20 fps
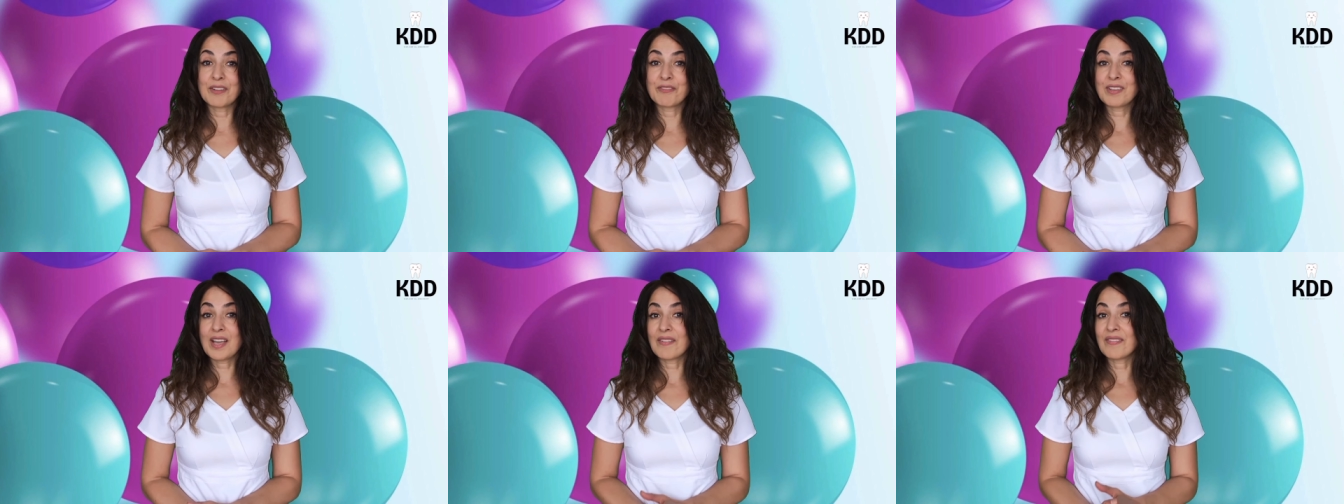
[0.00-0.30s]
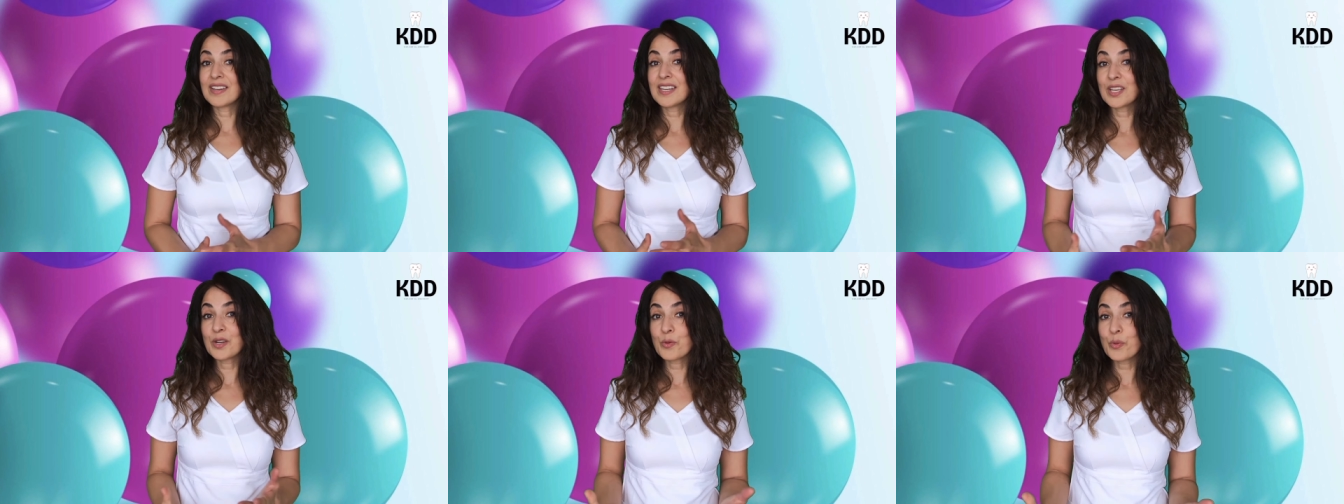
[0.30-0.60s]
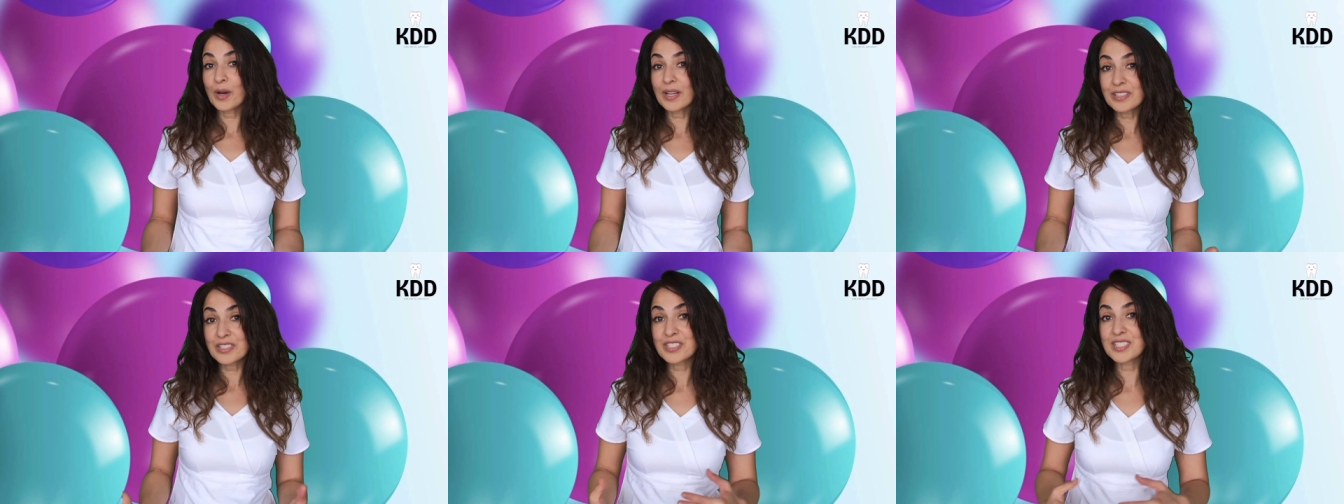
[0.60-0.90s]
if you have any
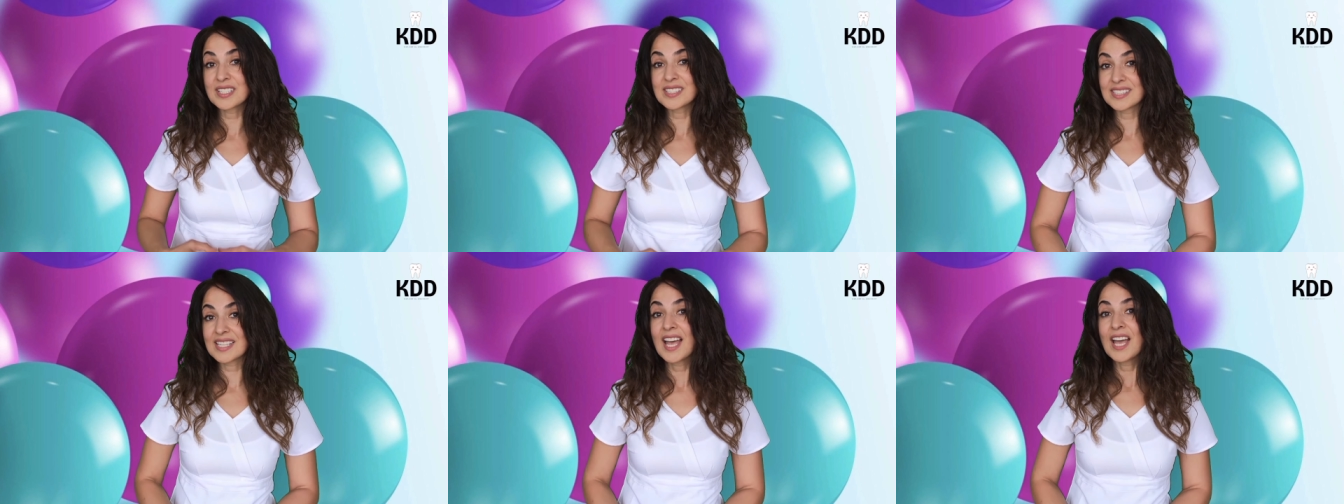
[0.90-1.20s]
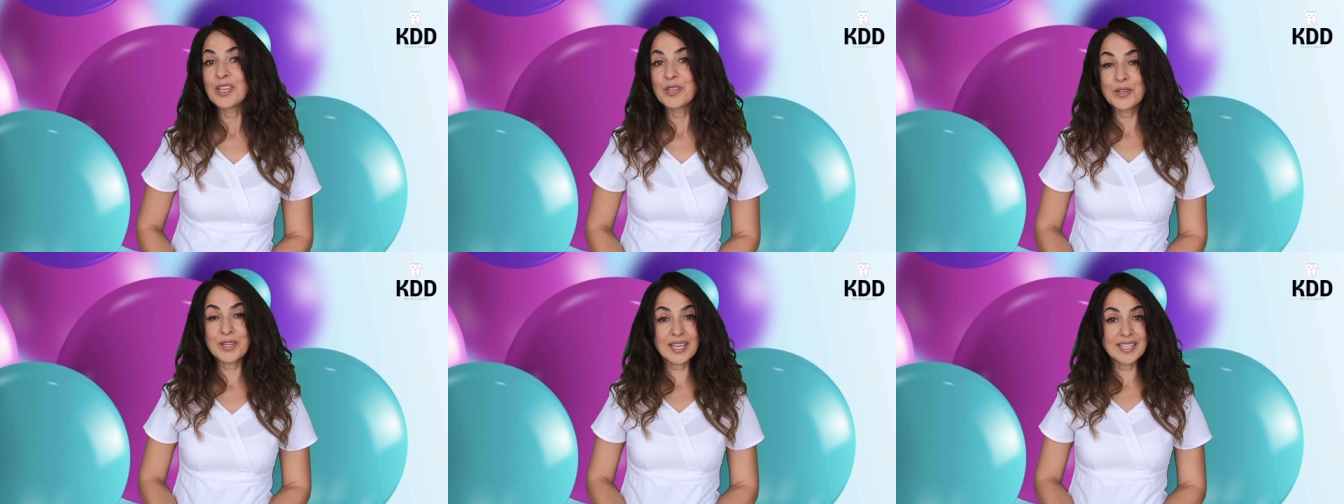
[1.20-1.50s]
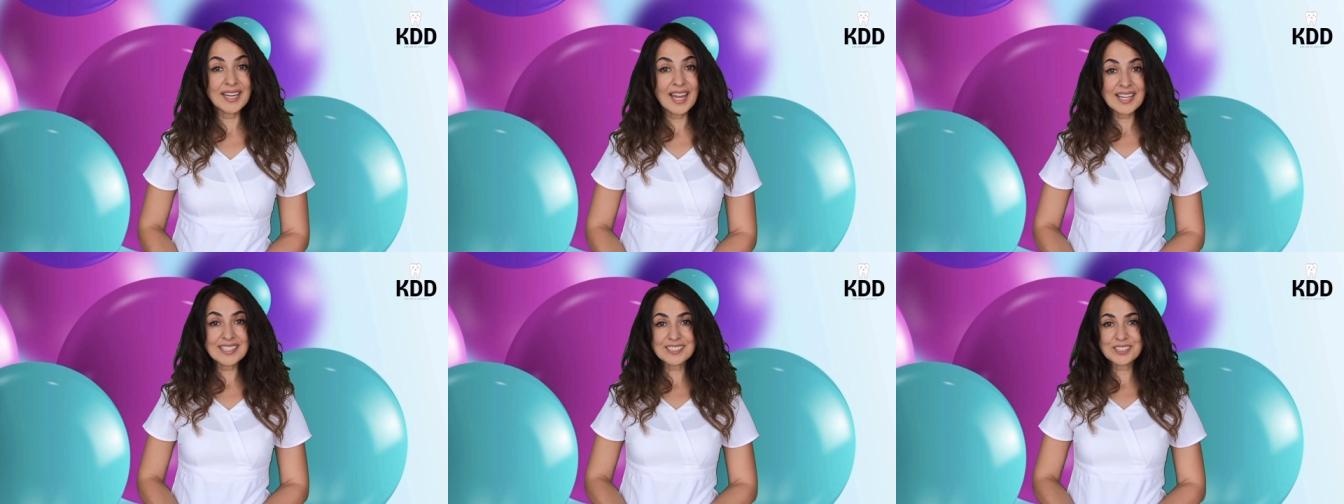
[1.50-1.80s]
questions you can
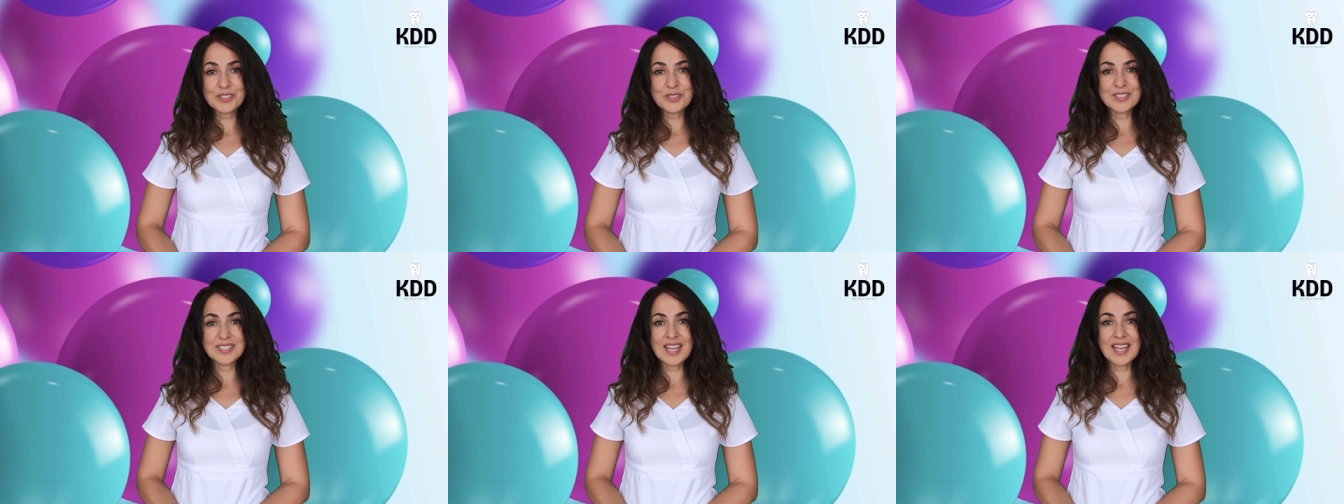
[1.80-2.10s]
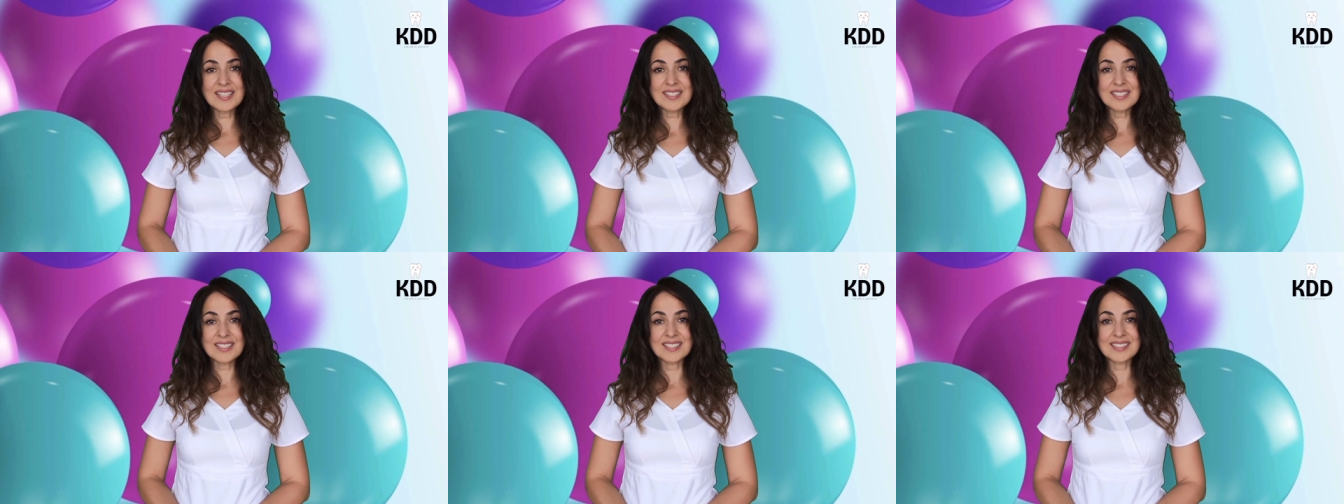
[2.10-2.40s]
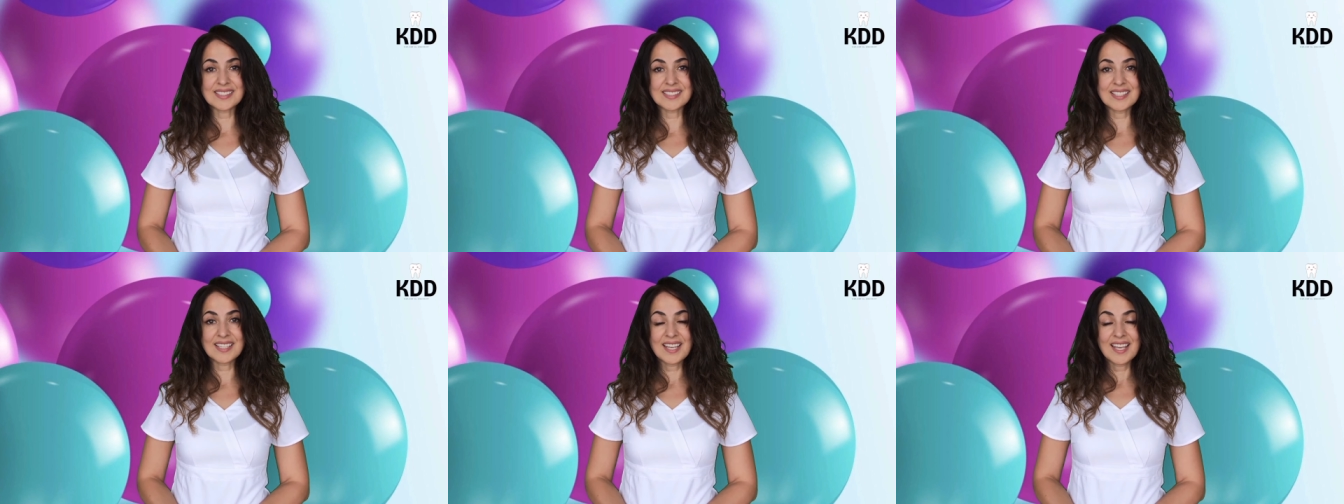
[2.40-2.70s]
ask your
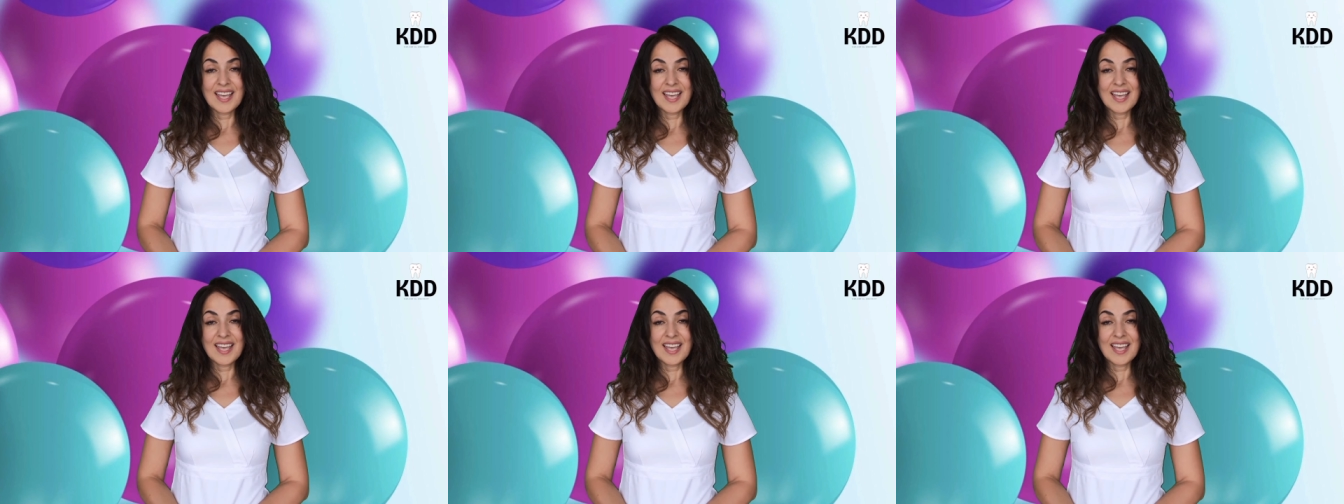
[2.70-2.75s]
dentist.